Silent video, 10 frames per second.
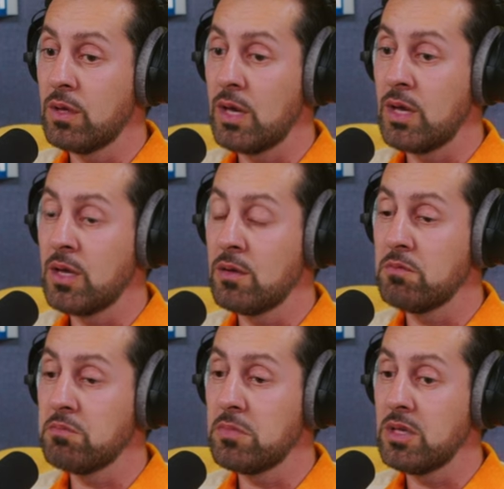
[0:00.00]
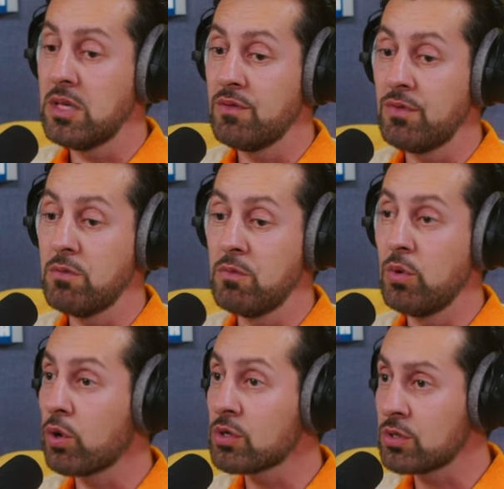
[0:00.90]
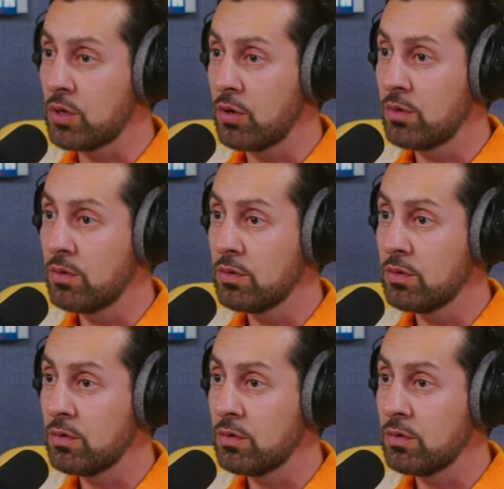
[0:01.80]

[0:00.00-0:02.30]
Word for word: and even more so